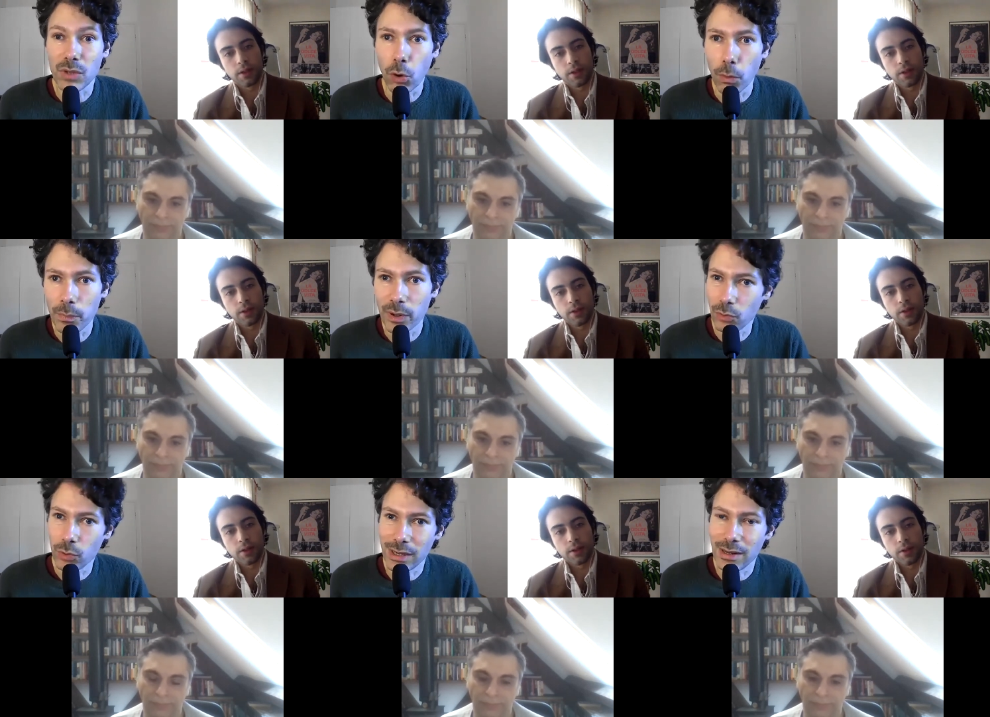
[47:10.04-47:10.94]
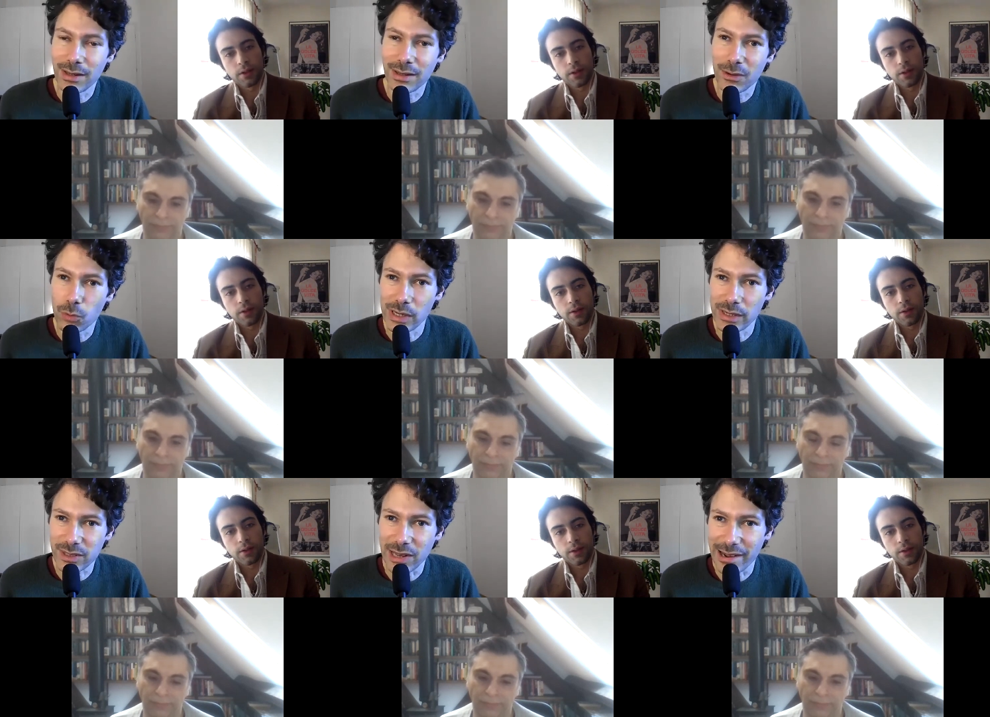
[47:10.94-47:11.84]
Speaker 1: hope will will
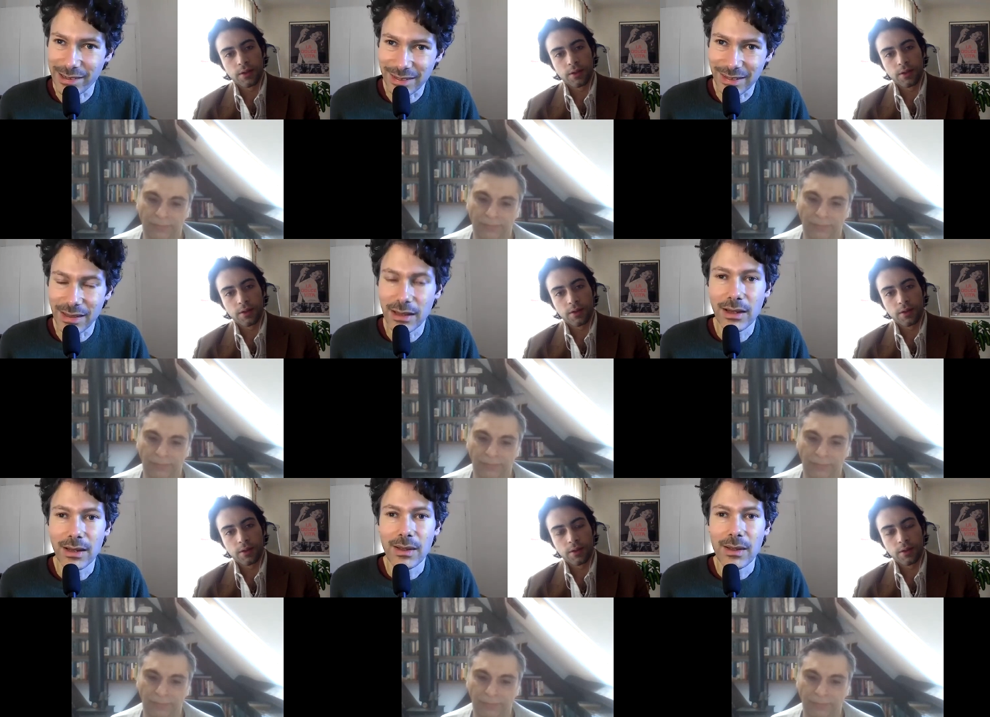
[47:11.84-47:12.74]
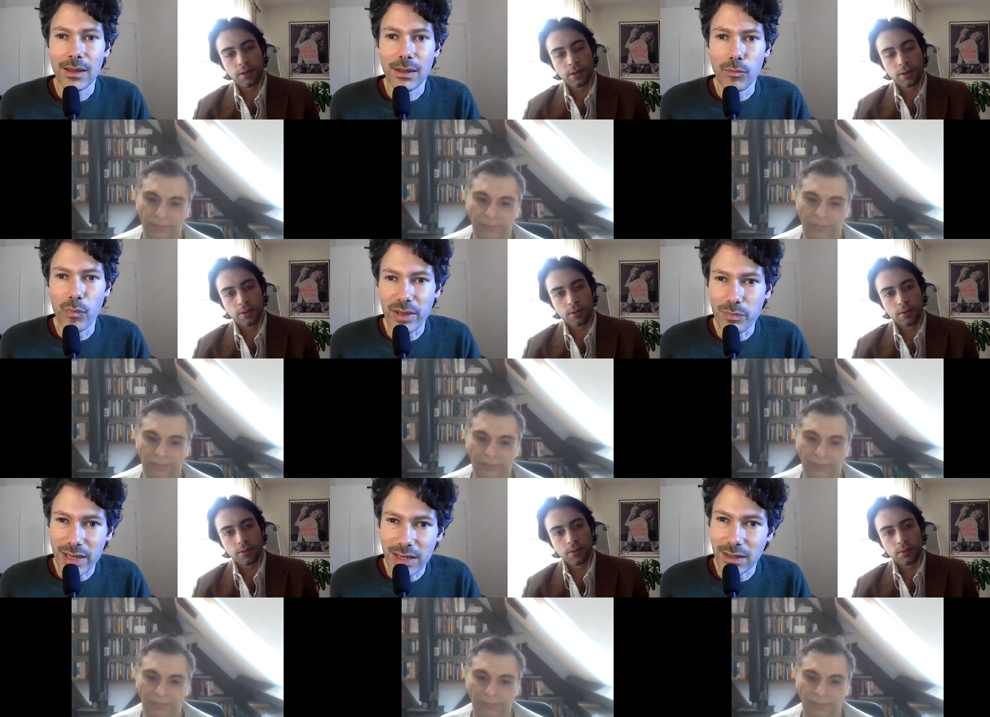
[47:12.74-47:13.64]
start
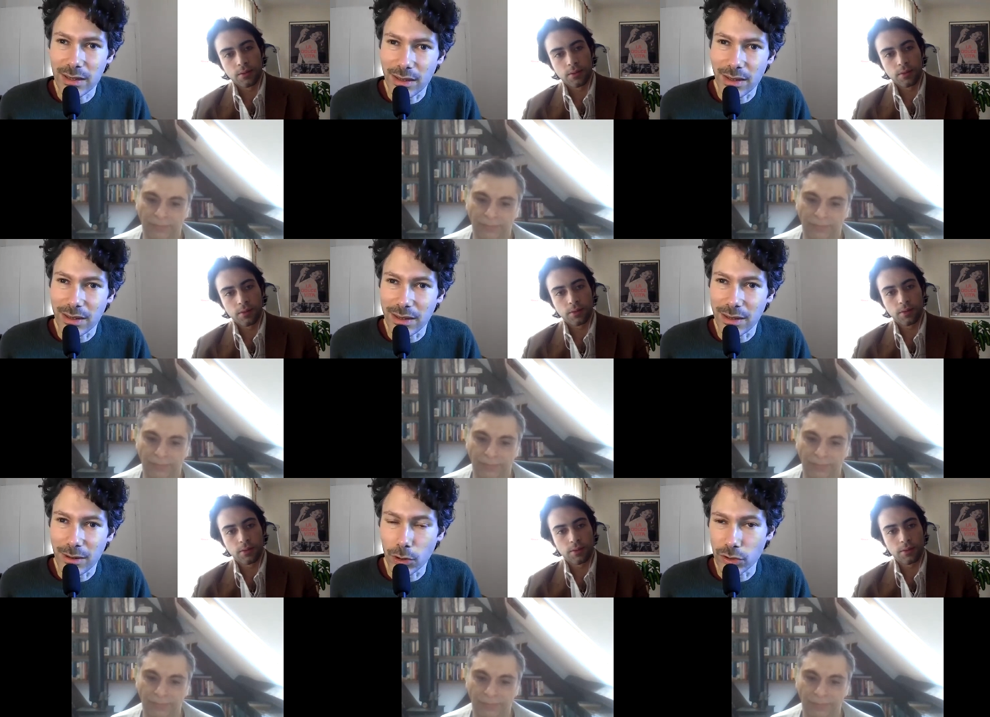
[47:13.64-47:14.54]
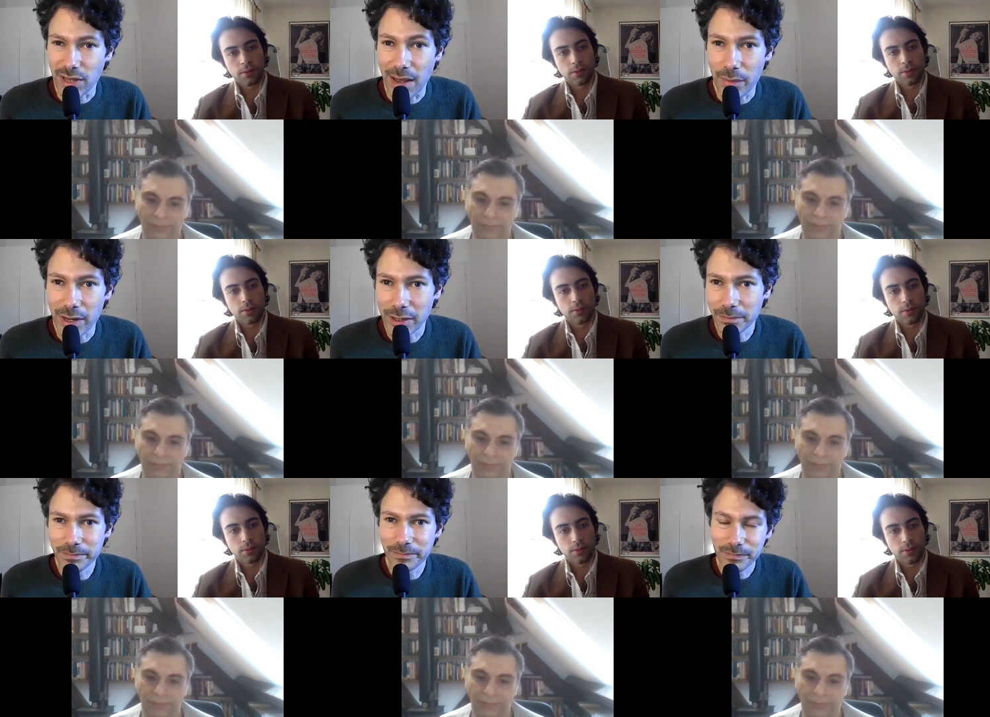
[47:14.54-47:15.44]
maybe on summer.
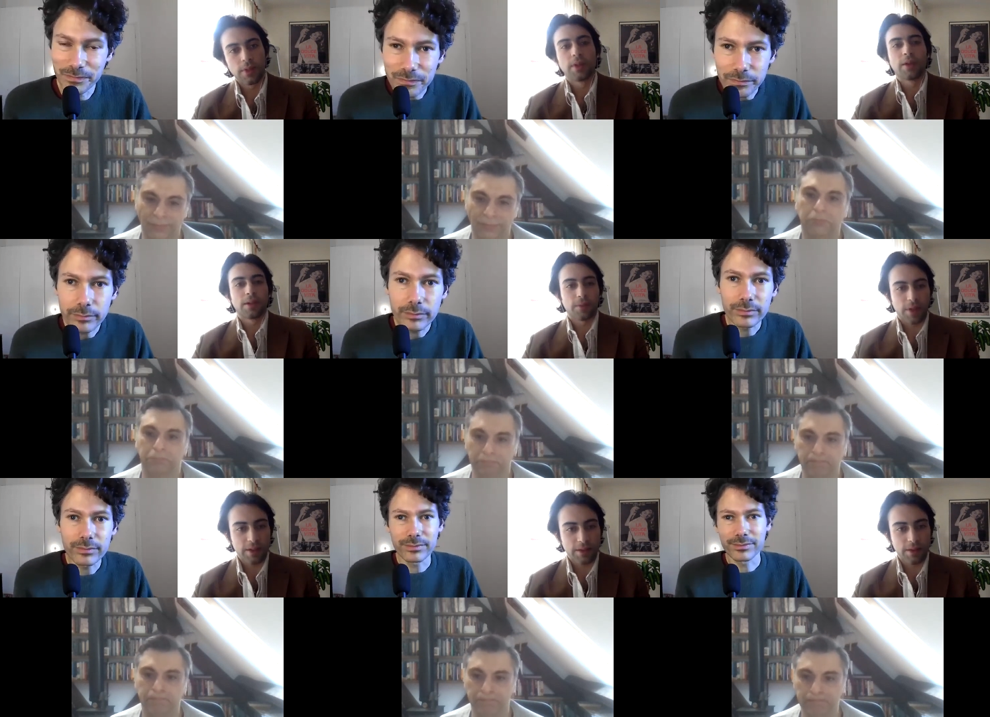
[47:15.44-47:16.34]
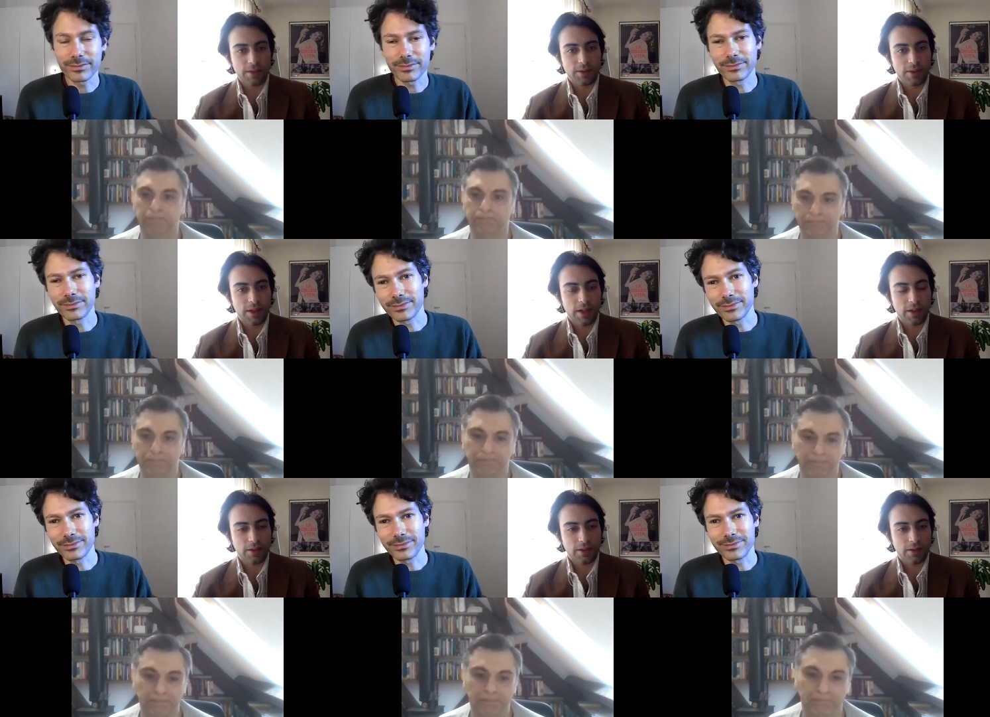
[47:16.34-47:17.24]
Speaker 2: Amazing, yeah.
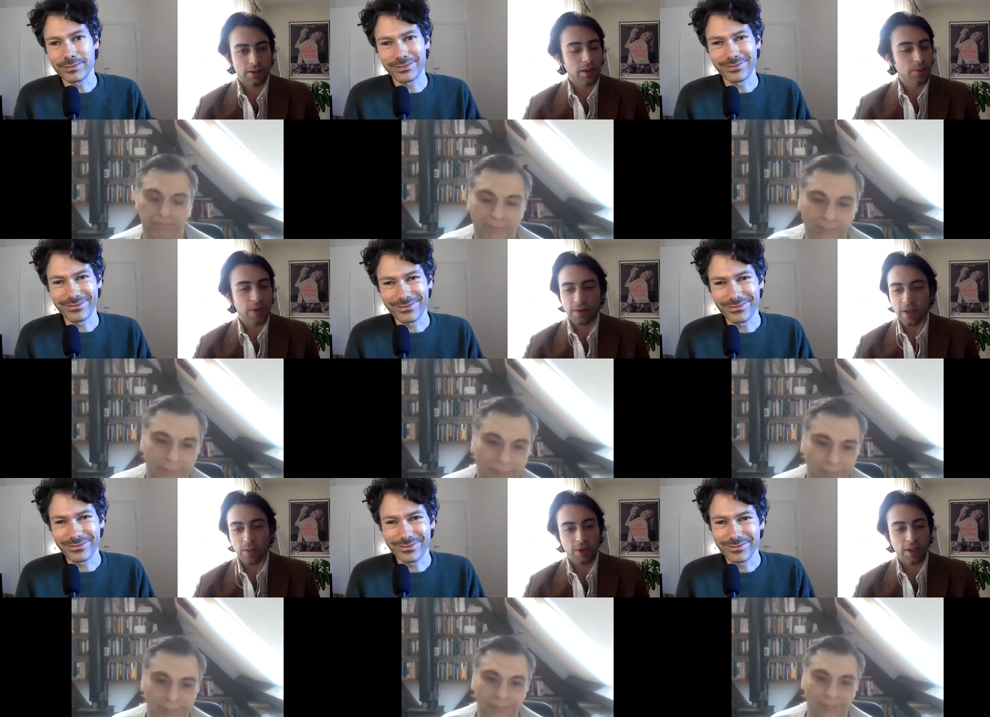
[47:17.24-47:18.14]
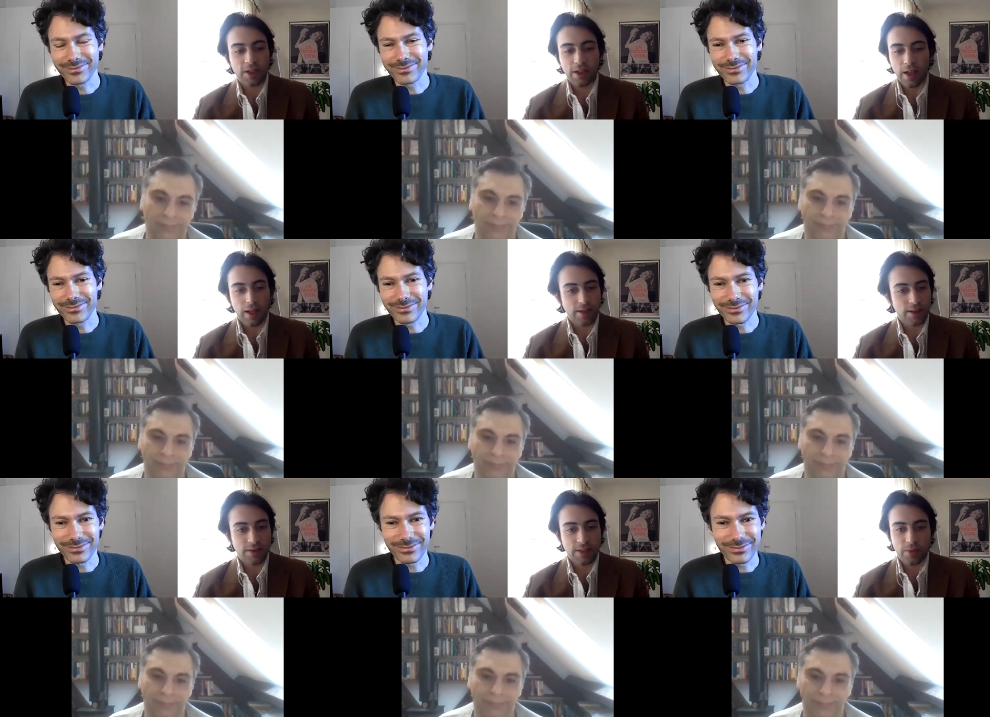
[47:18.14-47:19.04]
They both sound brilliant, and as
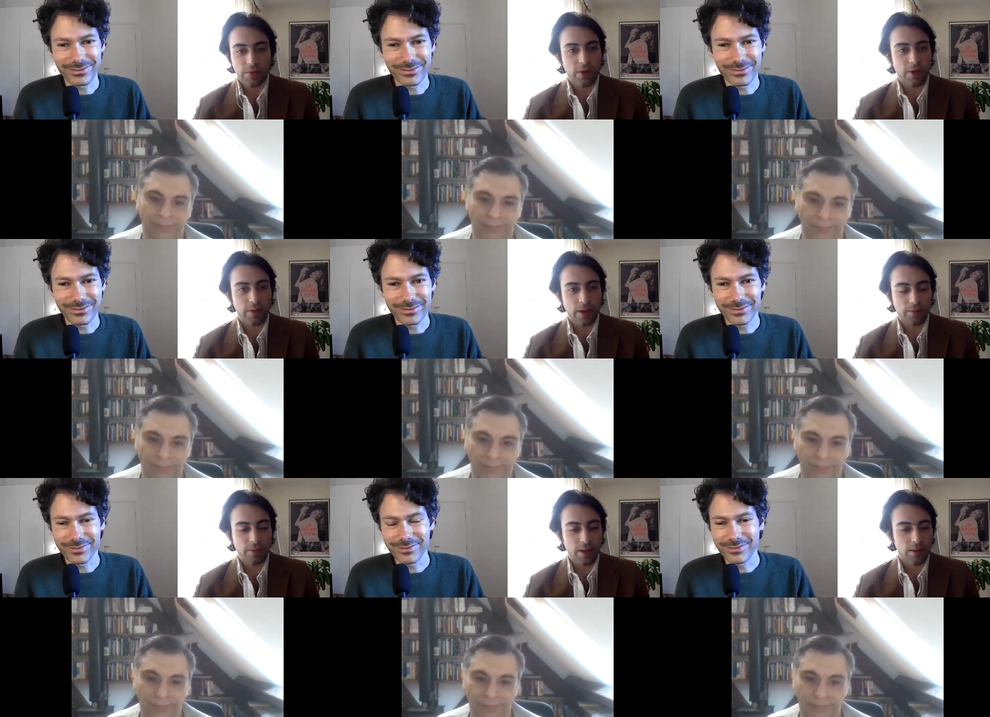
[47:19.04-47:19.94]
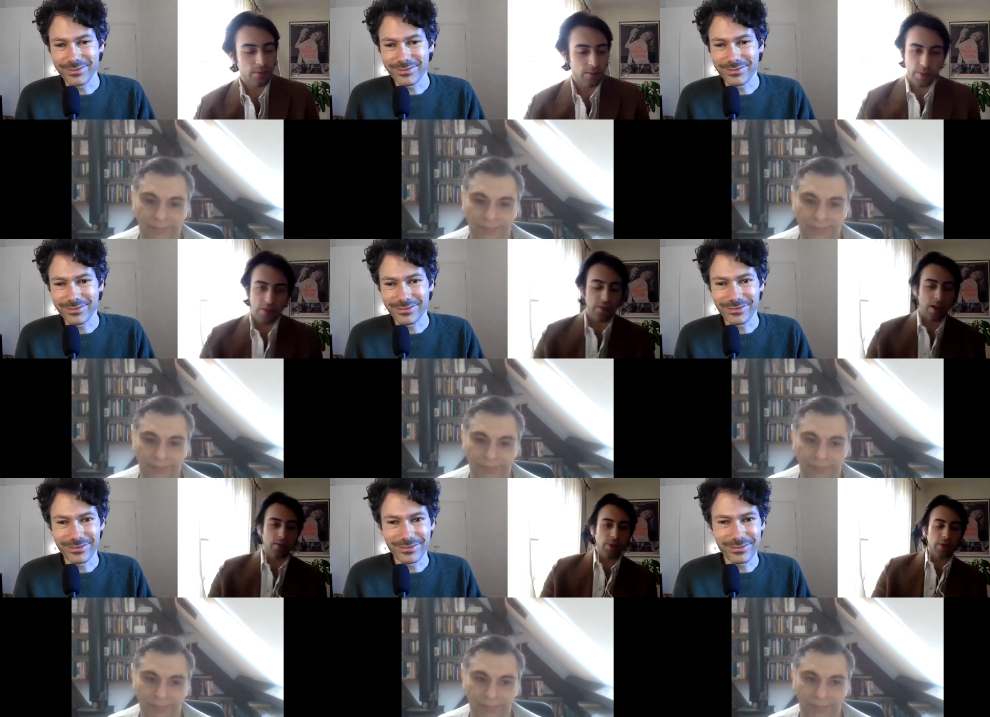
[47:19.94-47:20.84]
I've said before, I'm a, a big
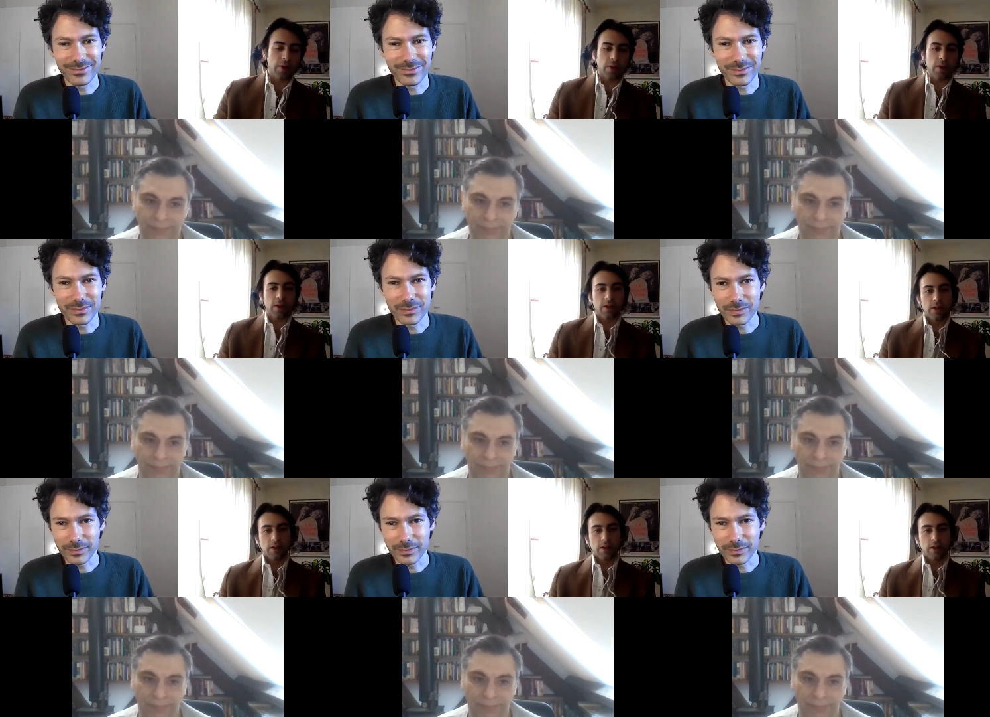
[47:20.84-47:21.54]
fan of both the